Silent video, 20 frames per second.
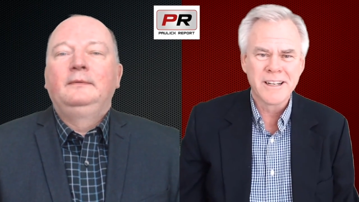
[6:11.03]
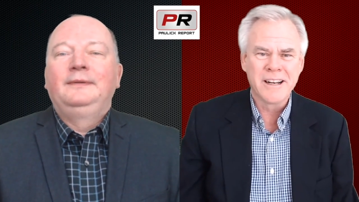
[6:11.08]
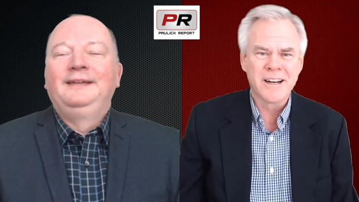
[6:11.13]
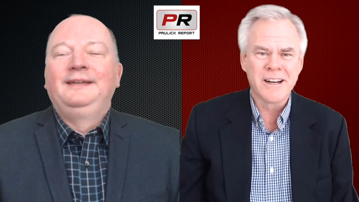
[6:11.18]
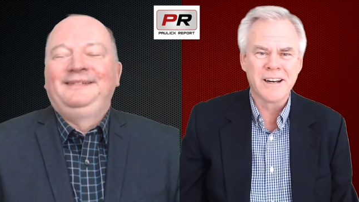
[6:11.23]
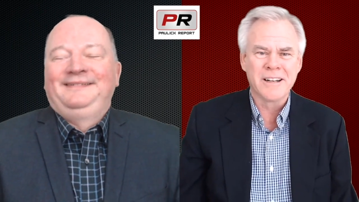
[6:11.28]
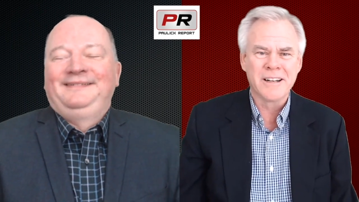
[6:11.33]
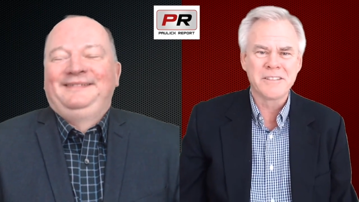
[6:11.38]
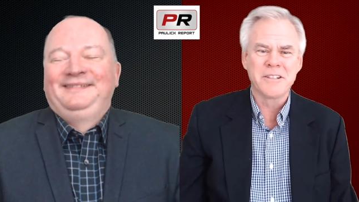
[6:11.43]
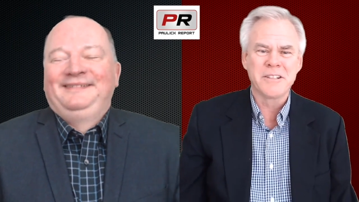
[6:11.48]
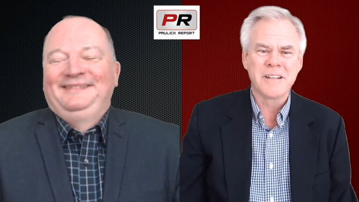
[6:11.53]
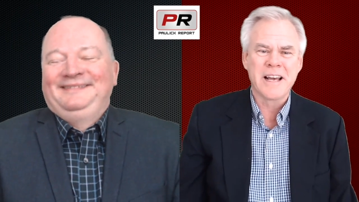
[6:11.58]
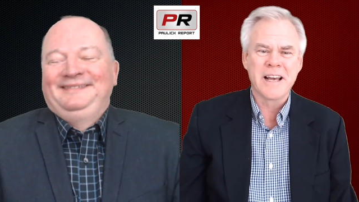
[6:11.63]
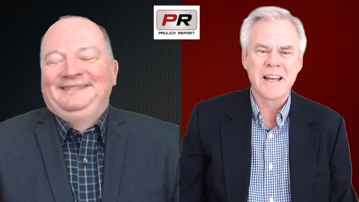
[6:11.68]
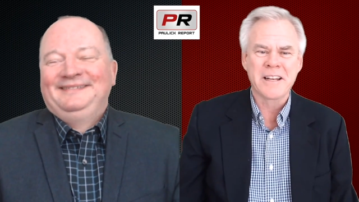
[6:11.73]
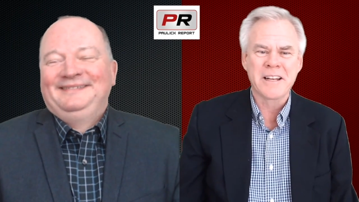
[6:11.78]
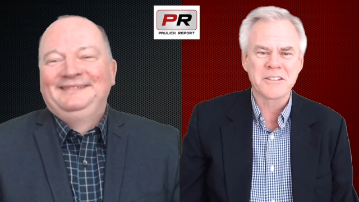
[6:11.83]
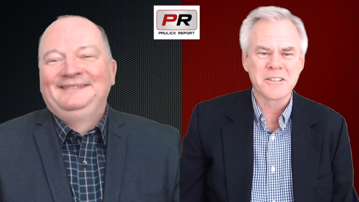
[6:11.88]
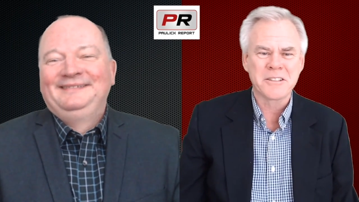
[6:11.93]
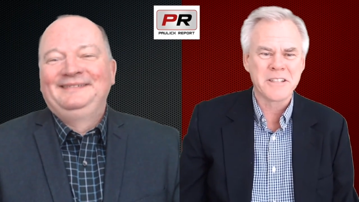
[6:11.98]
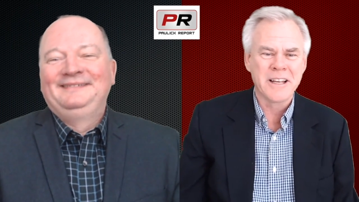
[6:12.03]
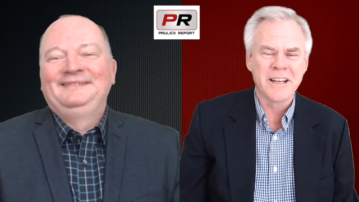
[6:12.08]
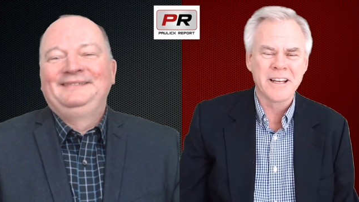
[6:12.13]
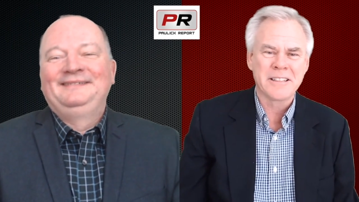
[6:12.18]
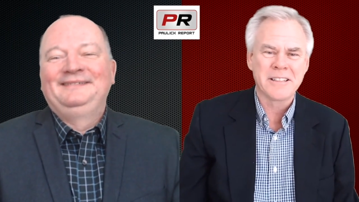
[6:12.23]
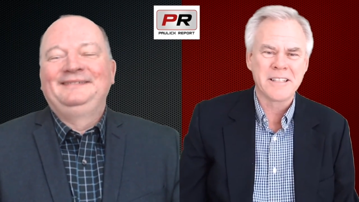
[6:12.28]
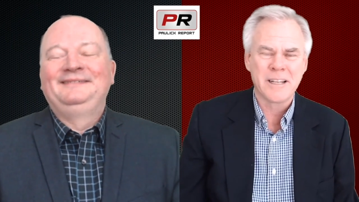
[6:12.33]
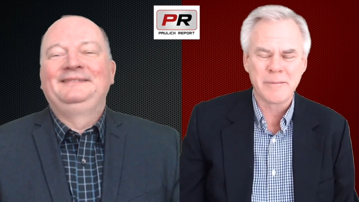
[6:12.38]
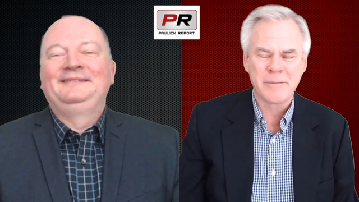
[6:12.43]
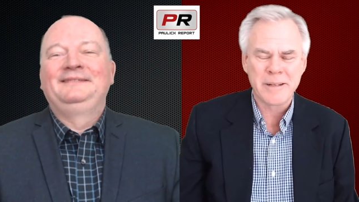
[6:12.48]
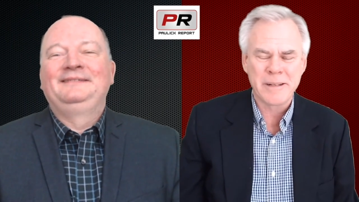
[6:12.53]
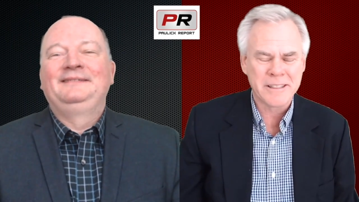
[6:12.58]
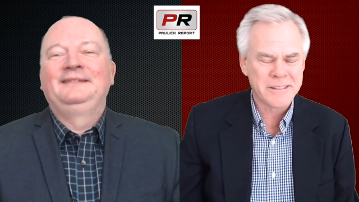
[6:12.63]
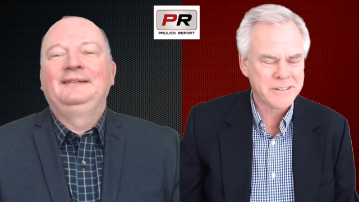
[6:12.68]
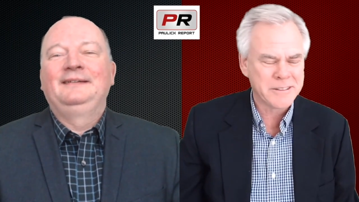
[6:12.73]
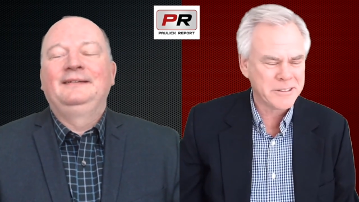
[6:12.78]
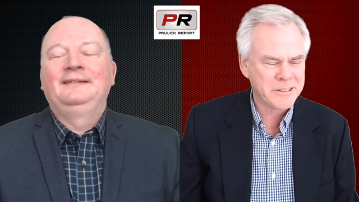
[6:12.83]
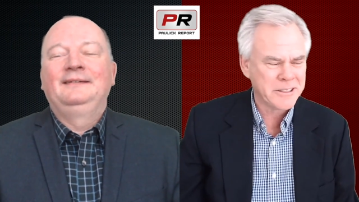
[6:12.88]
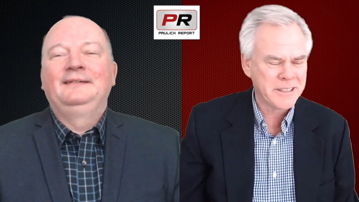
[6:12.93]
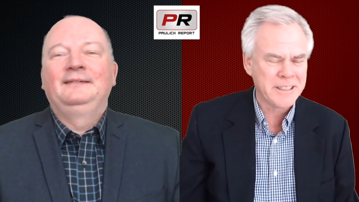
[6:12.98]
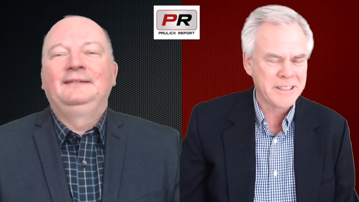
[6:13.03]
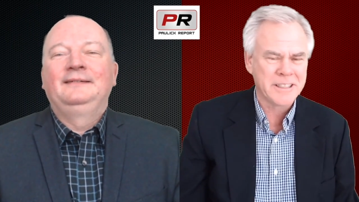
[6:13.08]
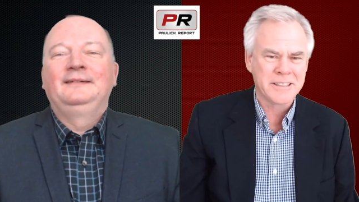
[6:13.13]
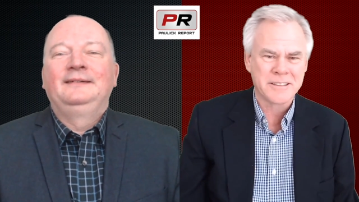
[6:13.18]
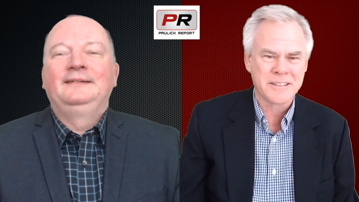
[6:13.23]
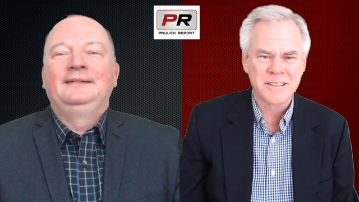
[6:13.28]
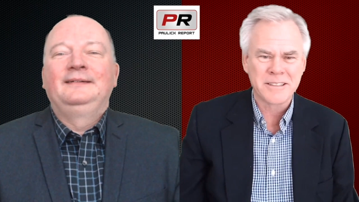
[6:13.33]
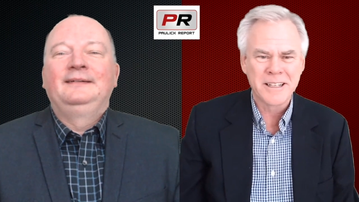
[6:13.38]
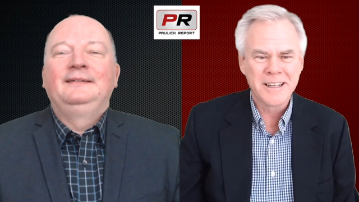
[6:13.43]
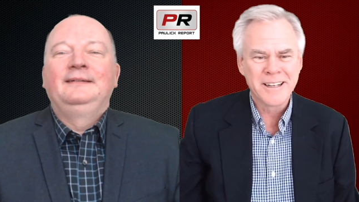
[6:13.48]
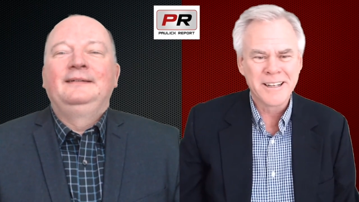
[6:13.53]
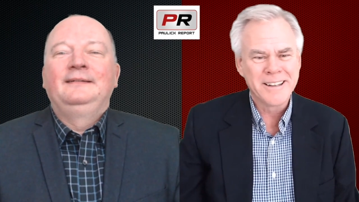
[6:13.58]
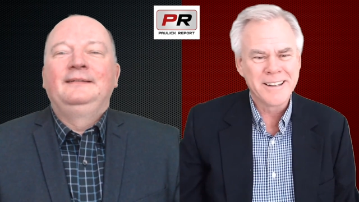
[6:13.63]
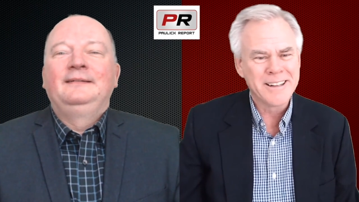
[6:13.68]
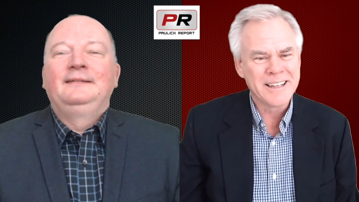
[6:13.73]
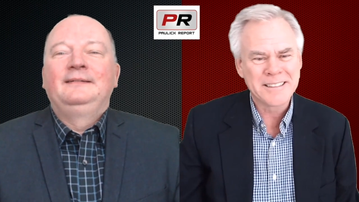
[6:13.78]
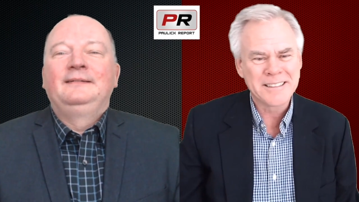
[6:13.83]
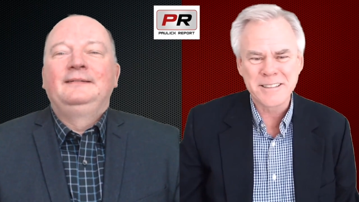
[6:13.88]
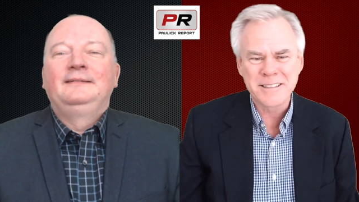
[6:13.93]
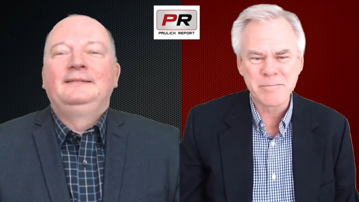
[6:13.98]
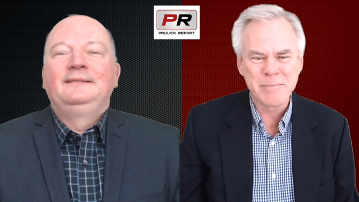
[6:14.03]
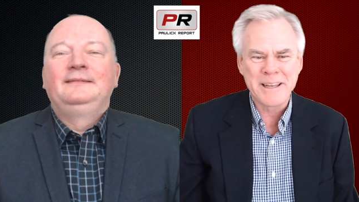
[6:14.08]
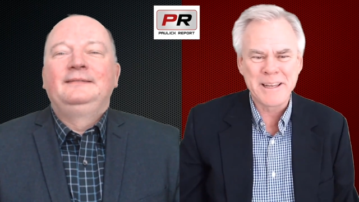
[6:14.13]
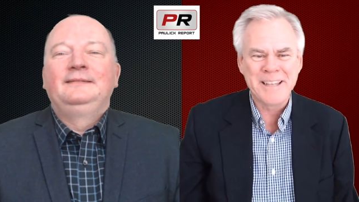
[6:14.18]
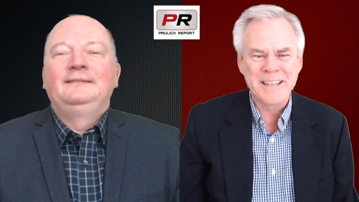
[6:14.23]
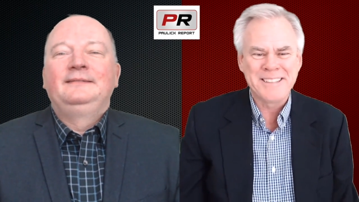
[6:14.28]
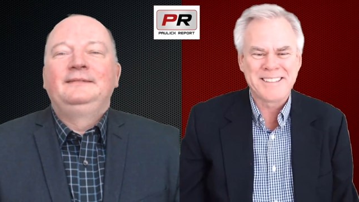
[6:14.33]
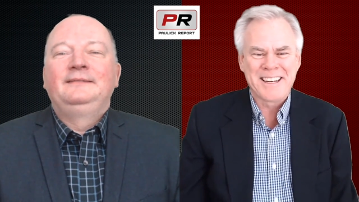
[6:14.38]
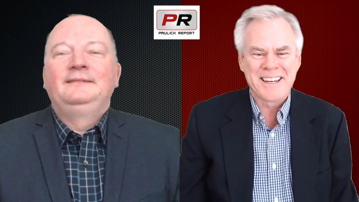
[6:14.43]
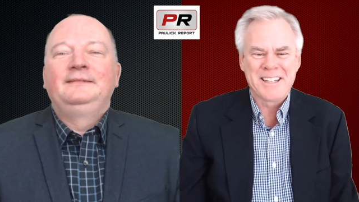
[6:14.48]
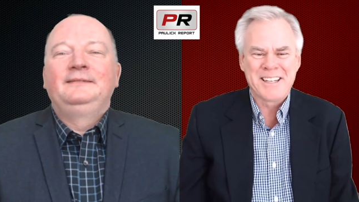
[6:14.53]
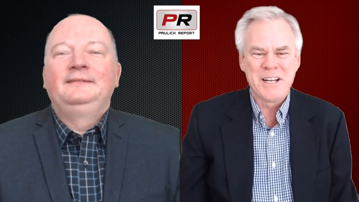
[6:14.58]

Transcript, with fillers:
Speaker 1: uh, to that extent. I mean, geez, that's an amazing